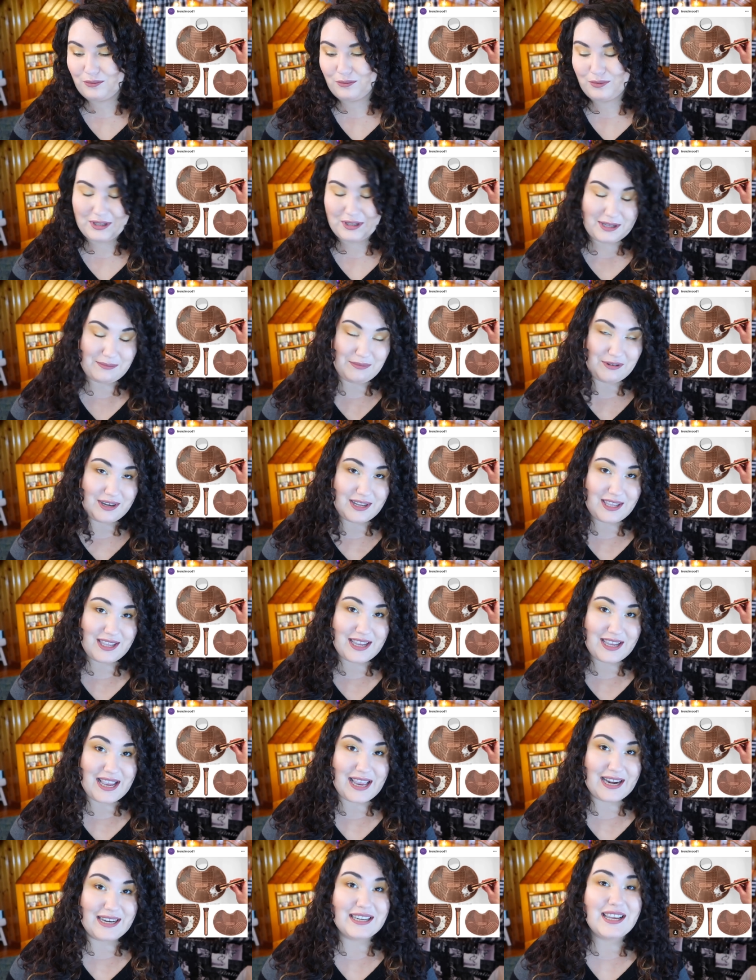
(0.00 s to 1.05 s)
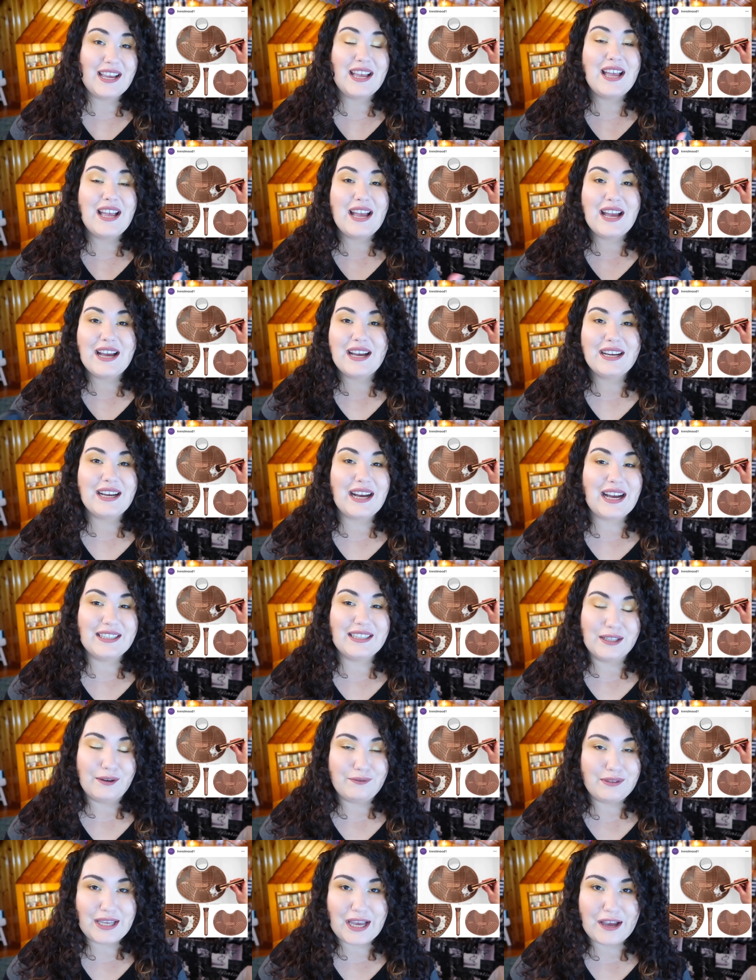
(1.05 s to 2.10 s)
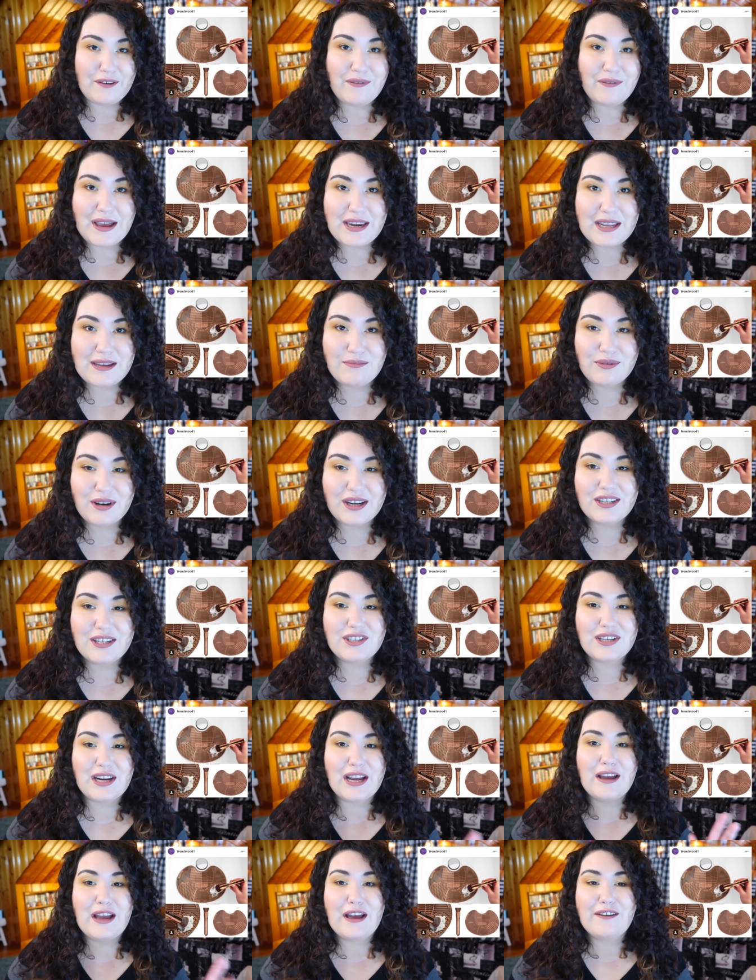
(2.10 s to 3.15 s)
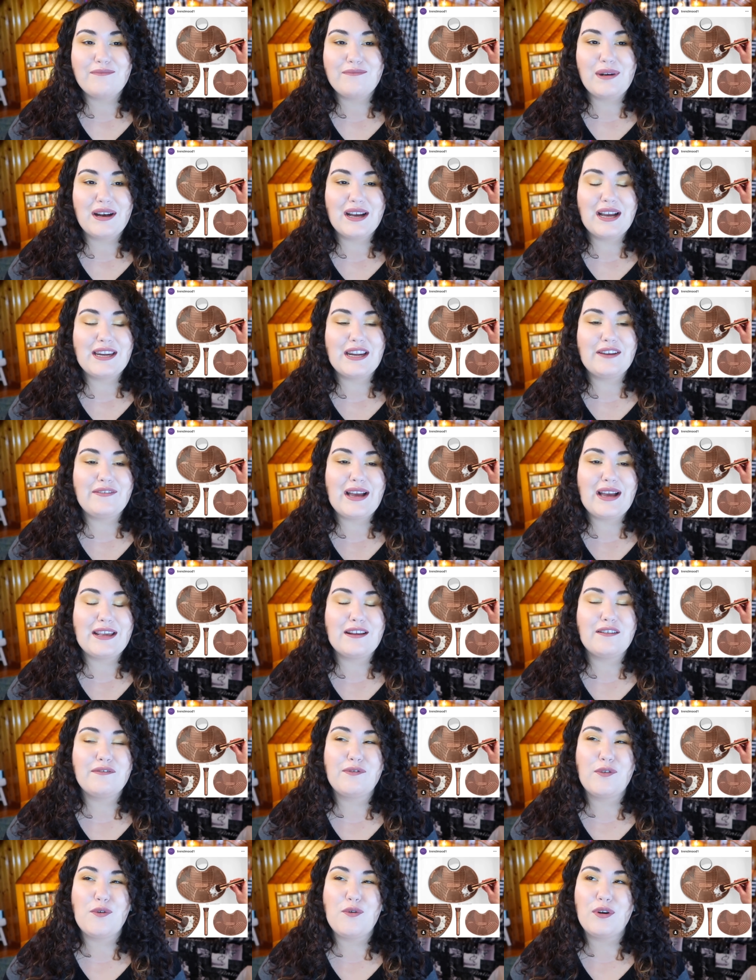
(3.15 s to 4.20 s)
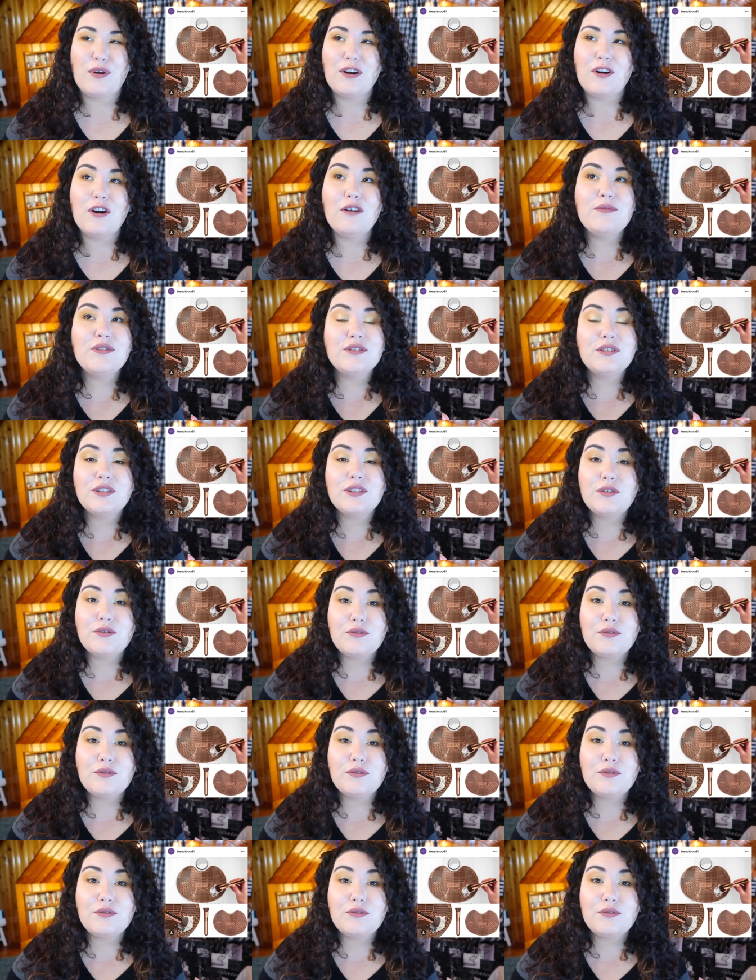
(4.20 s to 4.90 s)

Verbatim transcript: really pretty. And I love the F eighty brush. I have mine. I've had it for almost